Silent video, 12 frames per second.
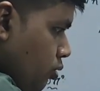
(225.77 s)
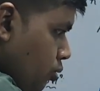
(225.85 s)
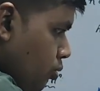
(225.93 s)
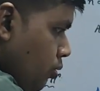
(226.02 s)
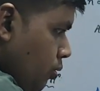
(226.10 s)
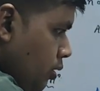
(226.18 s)

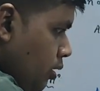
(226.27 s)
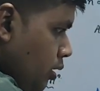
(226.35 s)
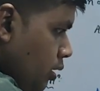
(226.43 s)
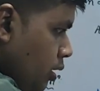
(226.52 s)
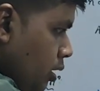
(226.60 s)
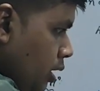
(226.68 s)
2
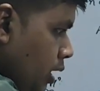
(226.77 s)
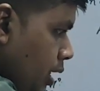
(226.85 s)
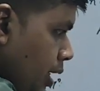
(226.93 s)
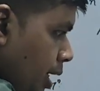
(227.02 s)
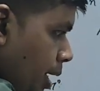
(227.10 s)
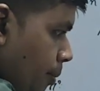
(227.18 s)

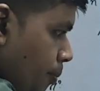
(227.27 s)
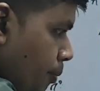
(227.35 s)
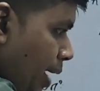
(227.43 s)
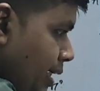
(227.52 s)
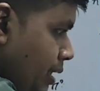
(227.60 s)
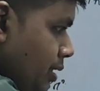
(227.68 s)

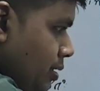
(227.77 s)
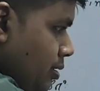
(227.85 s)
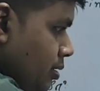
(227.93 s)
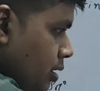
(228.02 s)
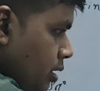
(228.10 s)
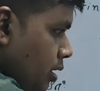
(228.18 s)

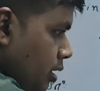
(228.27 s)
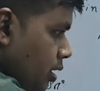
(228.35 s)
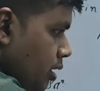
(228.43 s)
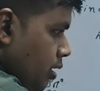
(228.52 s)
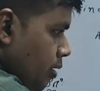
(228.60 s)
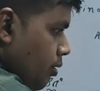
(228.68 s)
minus
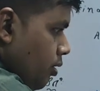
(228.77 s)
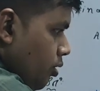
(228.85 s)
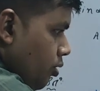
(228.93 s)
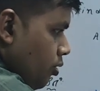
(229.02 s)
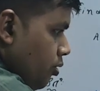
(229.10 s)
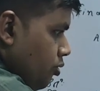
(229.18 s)

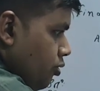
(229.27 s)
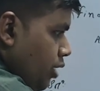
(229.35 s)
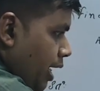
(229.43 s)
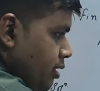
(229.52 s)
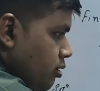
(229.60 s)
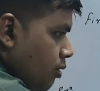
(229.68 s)

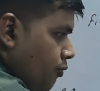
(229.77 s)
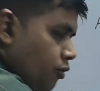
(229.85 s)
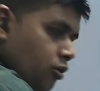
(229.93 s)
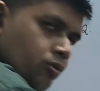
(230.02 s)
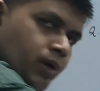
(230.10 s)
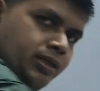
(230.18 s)
thrice of
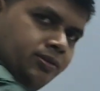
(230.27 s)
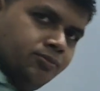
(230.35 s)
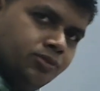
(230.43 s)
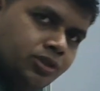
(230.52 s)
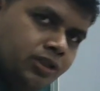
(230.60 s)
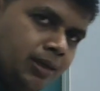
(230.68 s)
row
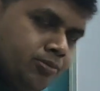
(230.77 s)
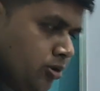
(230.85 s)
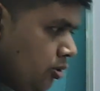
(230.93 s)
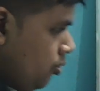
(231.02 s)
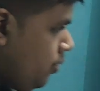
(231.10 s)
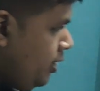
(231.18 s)
1, 3
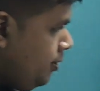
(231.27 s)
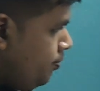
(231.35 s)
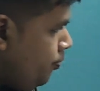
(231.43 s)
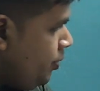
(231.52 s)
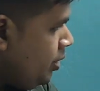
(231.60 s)
times row 1.